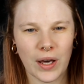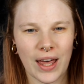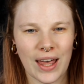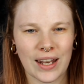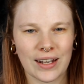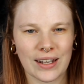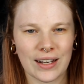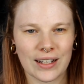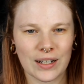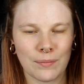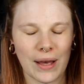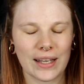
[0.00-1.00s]
and then
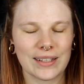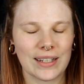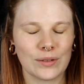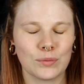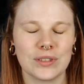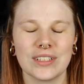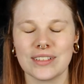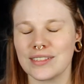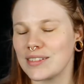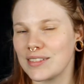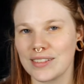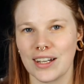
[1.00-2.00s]
I come back and we
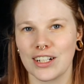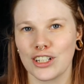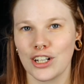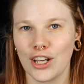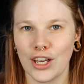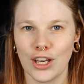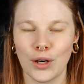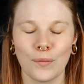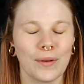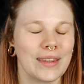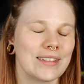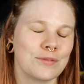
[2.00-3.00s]
just start
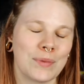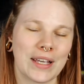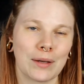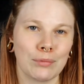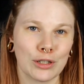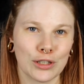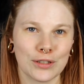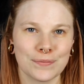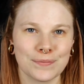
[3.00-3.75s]
with this makeup look.